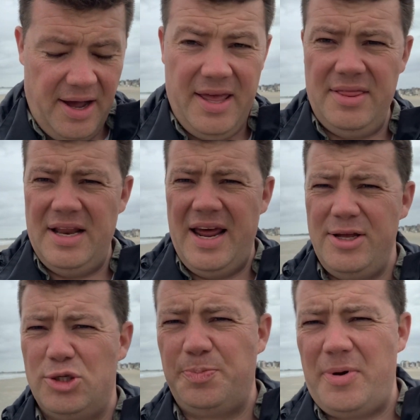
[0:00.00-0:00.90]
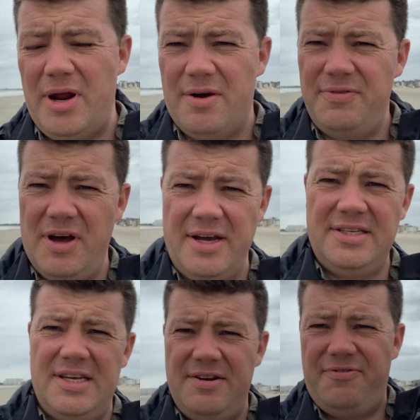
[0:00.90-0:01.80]
in the late spring of
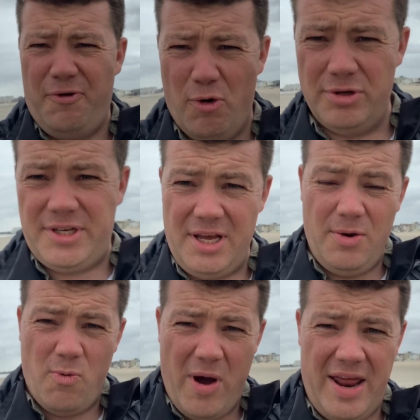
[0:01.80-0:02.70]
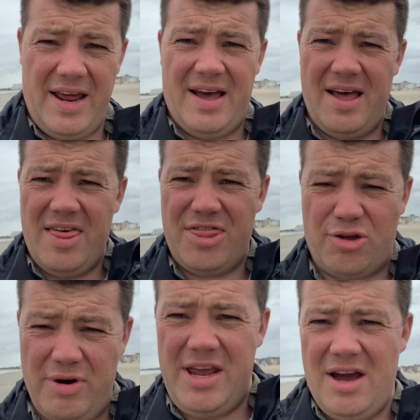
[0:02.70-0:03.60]
1940 when
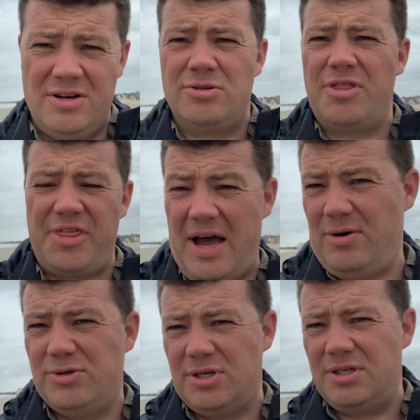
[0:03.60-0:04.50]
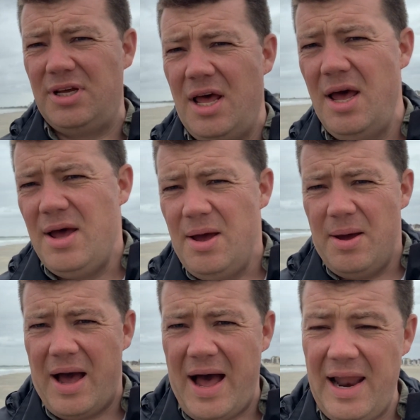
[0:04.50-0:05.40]
300,000
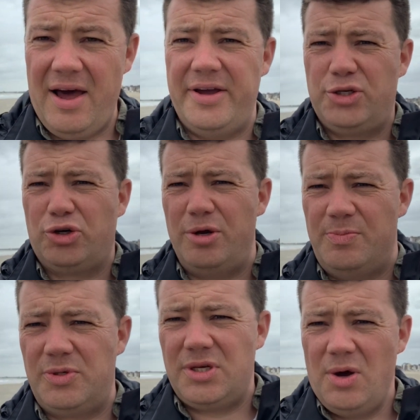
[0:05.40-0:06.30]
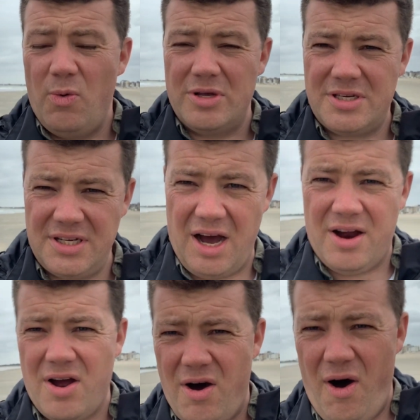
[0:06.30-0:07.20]
Allied troops were
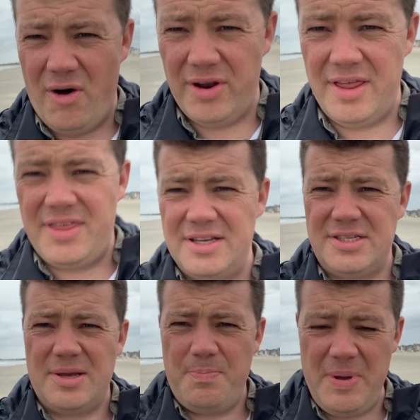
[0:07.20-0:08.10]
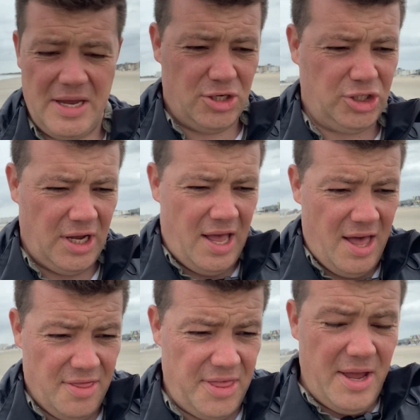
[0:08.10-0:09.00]
stuck on this beach.
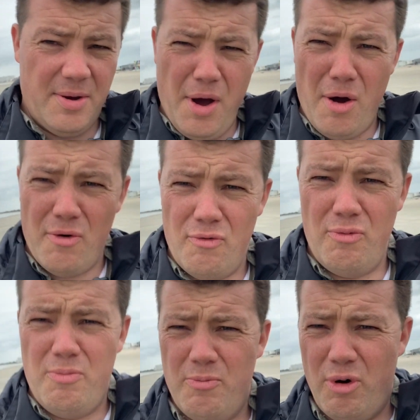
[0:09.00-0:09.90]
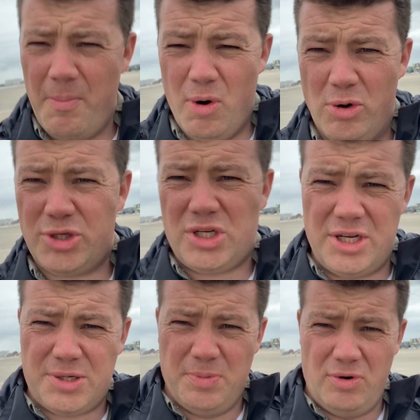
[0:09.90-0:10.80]
The
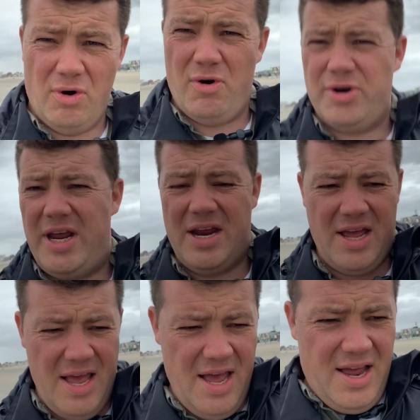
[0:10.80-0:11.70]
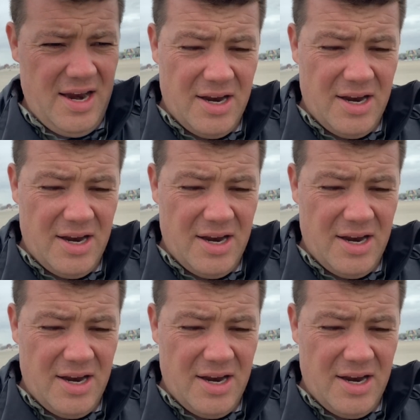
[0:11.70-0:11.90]
remorseless, marauding